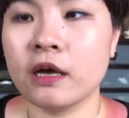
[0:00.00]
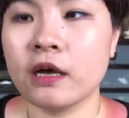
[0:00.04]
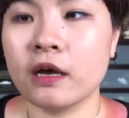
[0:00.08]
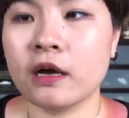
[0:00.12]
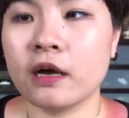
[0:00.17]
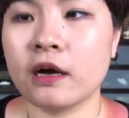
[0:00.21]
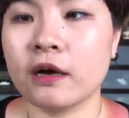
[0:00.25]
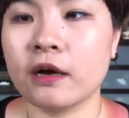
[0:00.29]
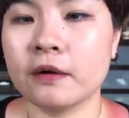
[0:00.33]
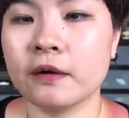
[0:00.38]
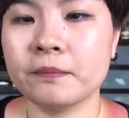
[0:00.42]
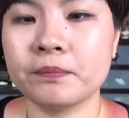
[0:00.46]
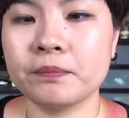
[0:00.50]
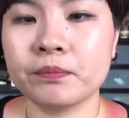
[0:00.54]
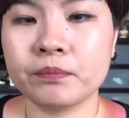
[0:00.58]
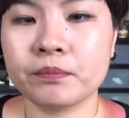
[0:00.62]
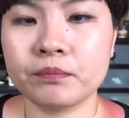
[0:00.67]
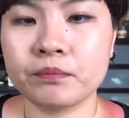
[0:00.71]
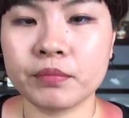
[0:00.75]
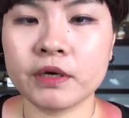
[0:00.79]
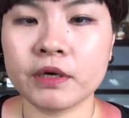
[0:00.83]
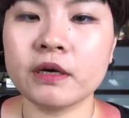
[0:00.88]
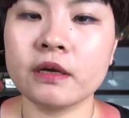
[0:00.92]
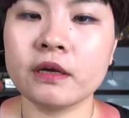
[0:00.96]
Um,
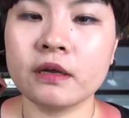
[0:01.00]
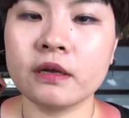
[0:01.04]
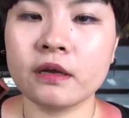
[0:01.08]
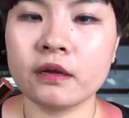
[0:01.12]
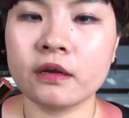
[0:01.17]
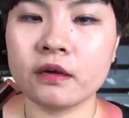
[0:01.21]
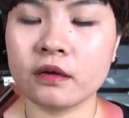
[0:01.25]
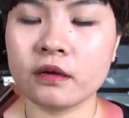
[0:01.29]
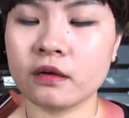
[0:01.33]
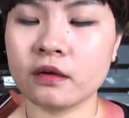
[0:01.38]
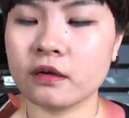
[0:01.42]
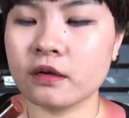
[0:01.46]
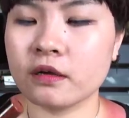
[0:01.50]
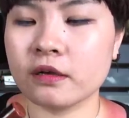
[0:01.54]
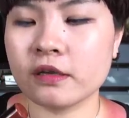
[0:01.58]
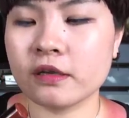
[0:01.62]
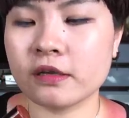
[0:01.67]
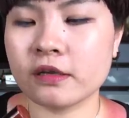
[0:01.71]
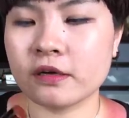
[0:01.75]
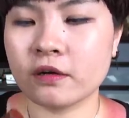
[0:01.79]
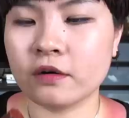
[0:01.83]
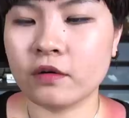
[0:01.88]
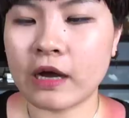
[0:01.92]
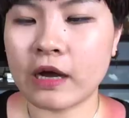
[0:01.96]
but you
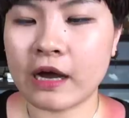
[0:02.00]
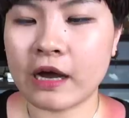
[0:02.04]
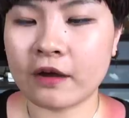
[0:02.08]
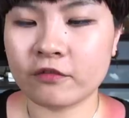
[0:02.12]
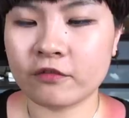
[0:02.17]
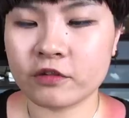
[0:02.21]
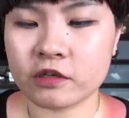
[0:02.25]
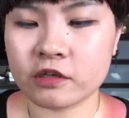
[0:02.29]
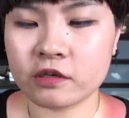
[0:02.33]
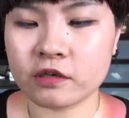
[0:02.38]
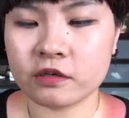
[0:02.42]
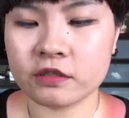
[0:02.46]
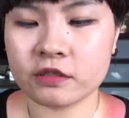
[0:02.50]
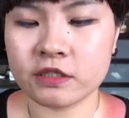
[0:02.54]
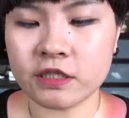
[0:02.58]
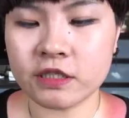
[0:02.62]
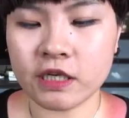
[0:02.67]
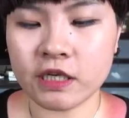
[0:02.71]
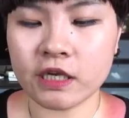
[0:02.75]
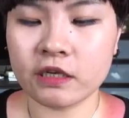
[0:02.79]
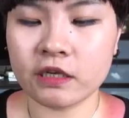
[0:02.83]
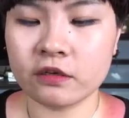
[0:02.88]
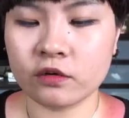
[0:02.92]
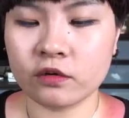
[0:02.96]
know, after
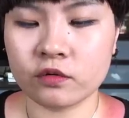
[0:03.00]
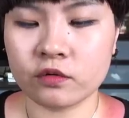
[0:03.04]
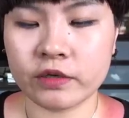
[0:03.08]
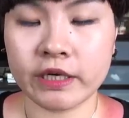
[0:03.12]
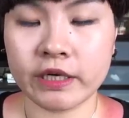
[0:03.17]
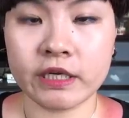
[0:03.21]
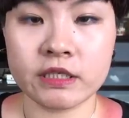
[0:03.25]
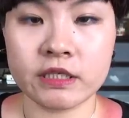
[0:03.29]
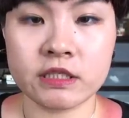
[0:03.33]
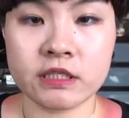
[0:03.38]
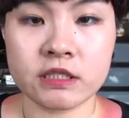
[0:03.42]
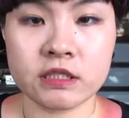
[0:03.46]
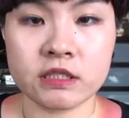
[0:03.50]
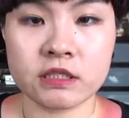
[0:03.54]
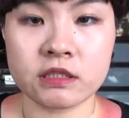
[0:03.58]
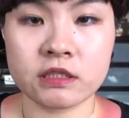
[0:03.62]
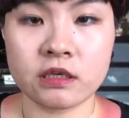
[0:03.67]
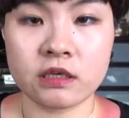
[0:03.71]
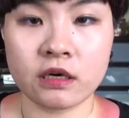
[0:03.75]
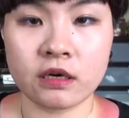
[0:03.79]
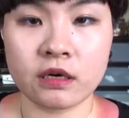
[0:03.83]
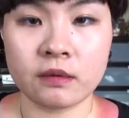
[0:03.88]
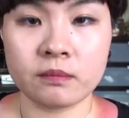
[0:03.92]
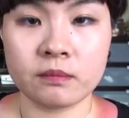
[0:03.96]
seeing Grace
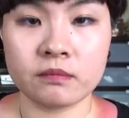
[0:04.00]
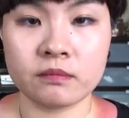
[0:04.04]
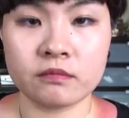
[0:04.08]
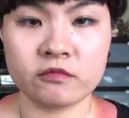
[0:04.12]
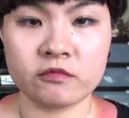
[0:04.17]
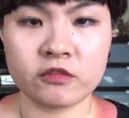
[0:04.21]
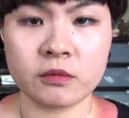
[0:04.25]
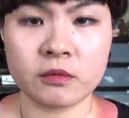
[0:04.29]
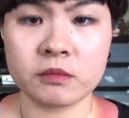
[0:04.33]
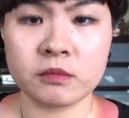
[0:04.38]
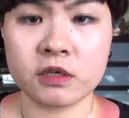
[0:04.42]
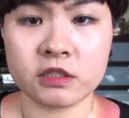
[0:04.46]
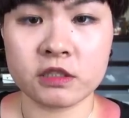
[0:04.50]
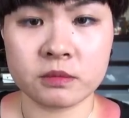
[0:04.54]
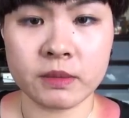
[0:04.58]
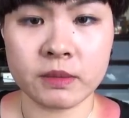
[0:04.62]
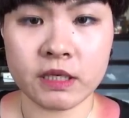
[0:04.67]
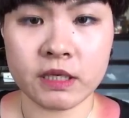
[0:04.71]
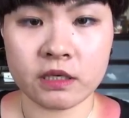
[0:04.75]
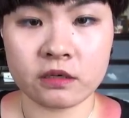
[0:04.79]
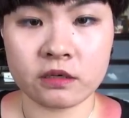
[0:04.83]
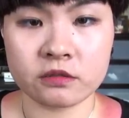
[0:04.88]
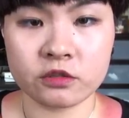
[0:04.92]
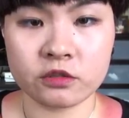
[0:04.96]
um, from
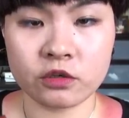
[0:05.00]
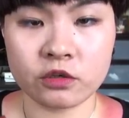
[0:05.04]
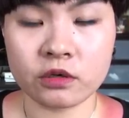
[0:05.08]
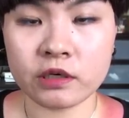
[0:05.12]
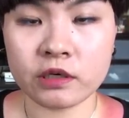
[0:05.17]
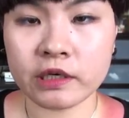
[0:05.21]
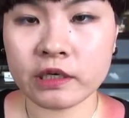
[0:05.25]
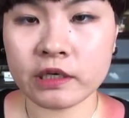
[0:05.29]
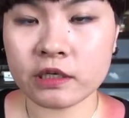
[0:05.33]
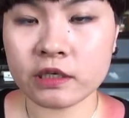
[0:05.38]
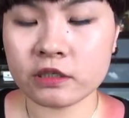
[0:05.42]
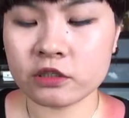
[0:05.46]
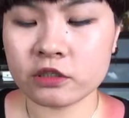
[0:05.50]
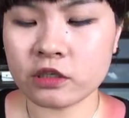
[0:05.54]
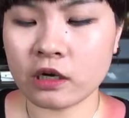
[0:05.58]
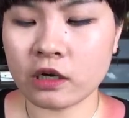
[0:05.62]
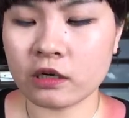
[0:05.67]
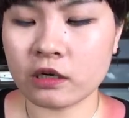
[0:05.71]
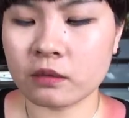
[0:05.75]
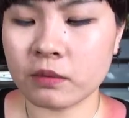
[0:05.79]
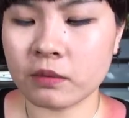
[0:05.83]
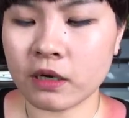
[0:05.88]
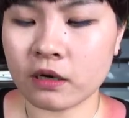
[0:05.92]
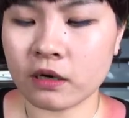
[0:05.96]
Cosmetic Couturier
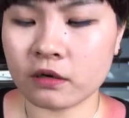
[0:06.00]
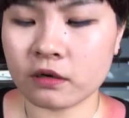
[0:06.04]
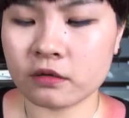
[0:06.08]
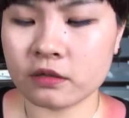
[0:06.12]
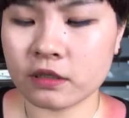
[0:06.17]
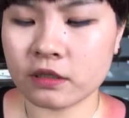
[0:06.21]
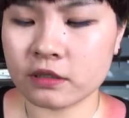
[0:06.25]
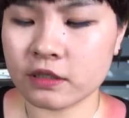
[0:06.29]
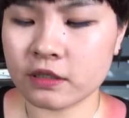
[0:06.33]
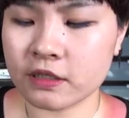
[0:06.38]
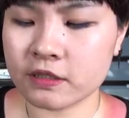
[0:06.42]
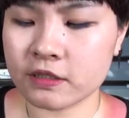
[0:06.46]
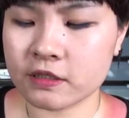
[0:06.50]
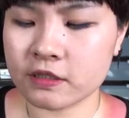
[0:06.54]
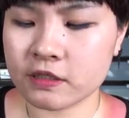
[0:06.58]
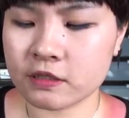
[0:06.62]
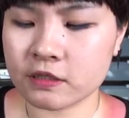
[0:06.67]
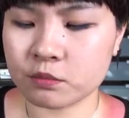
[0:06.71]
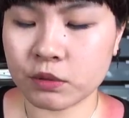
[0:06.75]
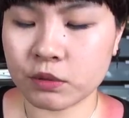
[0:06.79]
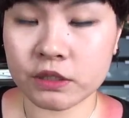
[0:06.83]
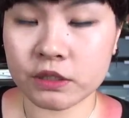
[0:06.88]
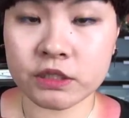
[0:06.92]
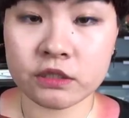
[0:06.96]
talk about
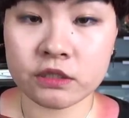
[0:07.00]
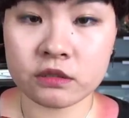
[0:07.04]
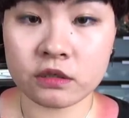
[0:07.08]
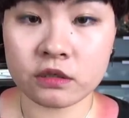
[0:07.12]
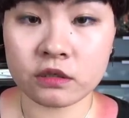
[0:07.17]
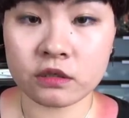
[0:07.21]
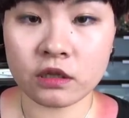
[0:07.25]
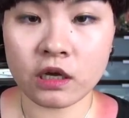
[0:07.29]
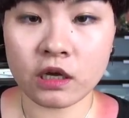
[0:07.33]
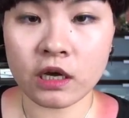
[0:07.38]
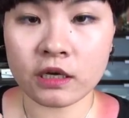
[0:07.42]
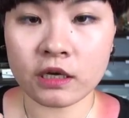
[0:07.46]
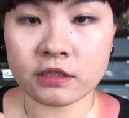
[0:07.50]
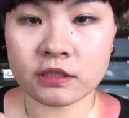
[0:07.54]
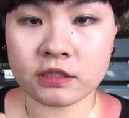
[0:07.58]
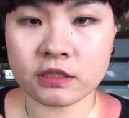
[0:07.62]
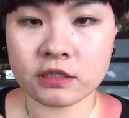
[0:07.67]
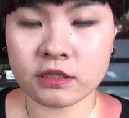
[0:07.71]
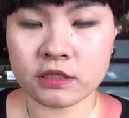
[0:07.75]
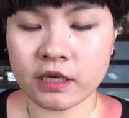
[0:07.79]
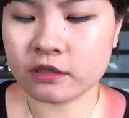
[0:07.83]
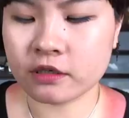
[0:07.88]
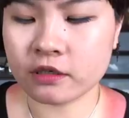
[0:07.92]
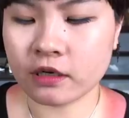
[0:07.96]
this particular
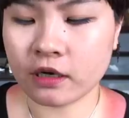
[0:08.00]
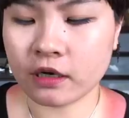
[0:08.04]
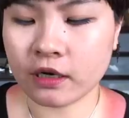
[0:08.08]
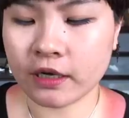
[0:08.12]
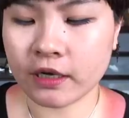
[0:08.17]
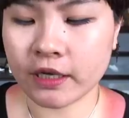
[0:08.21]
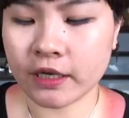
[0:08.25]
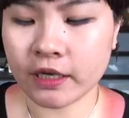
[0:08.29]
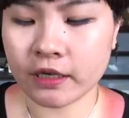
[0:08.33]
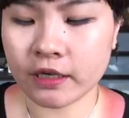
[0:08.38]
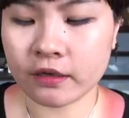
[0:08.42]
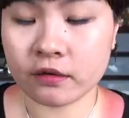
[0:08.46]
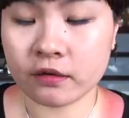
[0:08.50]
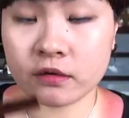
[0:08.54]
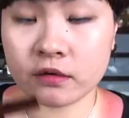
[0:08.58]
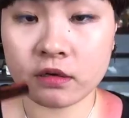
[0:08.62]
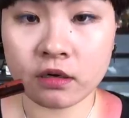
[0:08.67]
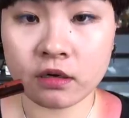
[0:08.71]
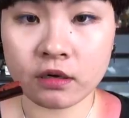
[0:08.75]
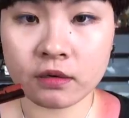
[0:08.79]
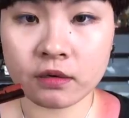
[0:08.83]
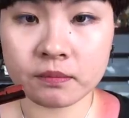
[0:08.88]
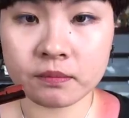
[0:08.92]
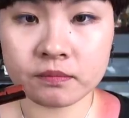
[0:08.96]
gloss, and I,
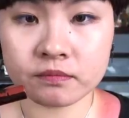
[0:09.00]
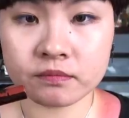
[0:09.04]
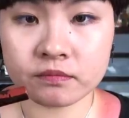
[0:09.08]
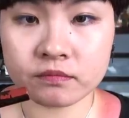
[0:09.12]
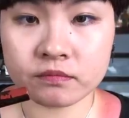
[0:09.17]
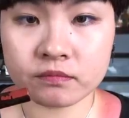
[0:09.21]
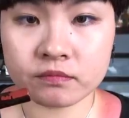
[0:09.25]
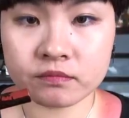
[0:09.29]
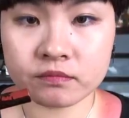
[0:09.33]
um,